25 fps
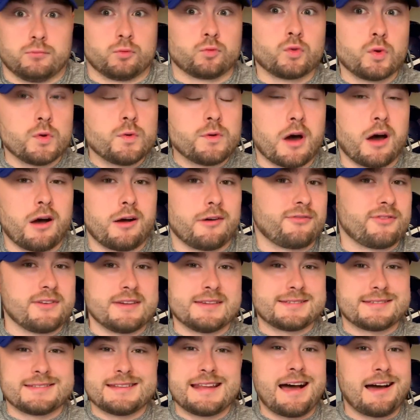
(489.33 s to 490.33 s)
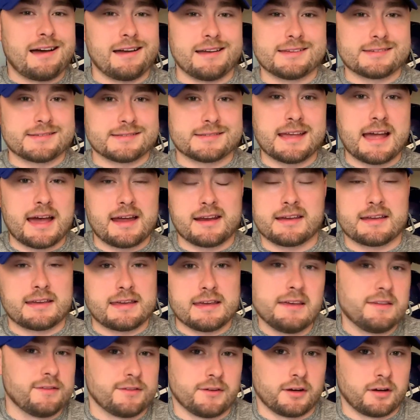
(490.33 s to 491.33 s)
Rudolph is not ecstatic
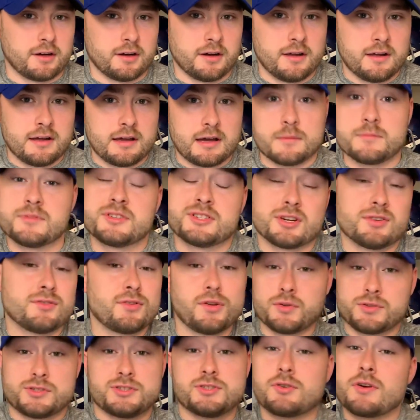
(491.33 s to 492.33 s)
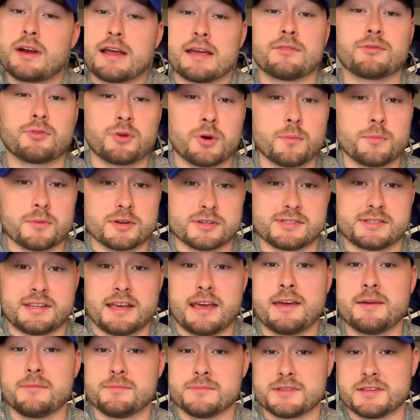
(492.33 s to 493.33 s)
either. I'm sure those trade rumors to
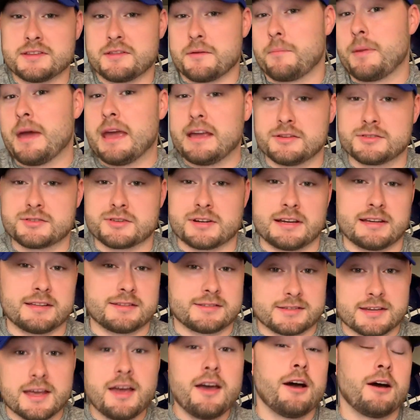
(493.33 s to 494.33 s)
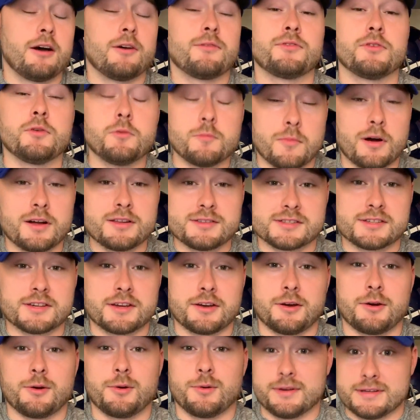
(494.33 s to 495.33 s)
him to the Patriots a few months
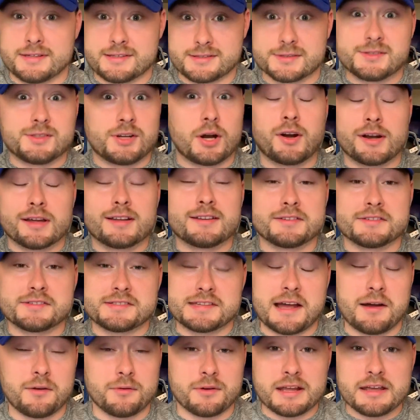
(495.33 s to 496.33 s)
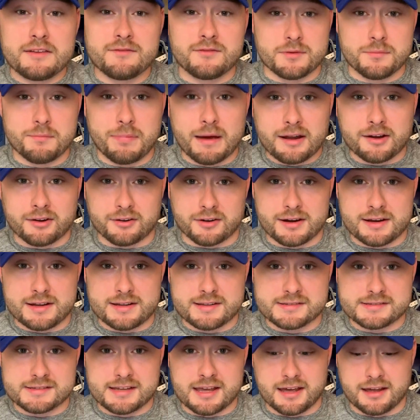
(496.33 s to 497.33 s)
ago is starting to sound even better in
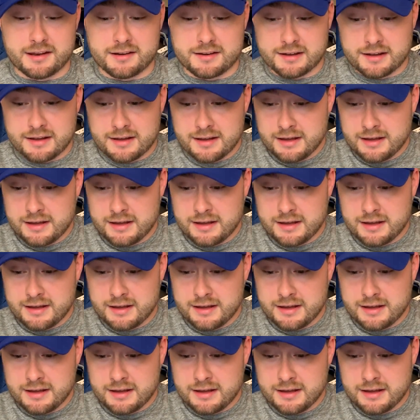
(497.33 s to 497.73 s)
his head.